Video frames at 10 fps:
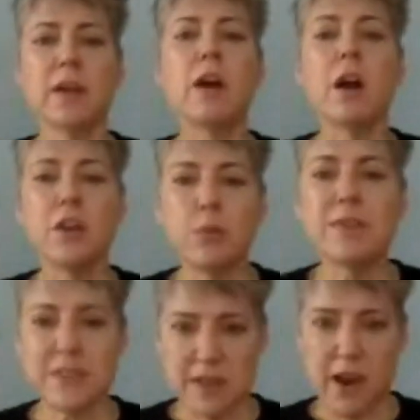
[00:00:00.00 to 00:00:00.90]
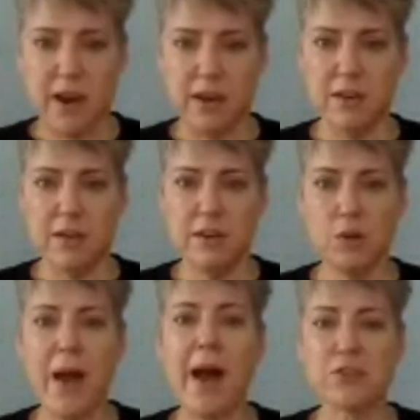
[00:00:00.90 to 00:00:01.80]
Like, are you insane?
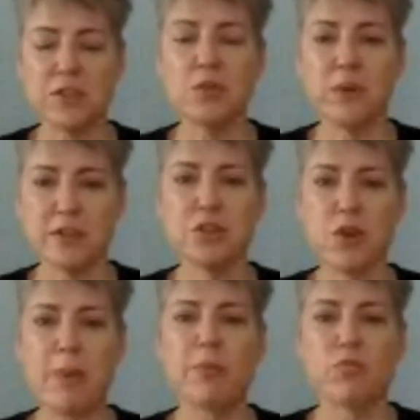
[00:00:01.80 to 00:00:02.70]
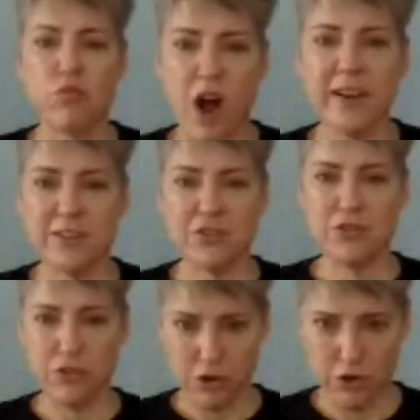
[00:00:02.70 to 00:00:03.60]
You actually want to strap
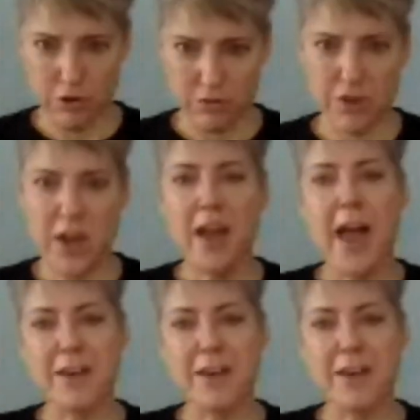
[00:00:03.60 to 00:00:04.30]
rockets to the Earth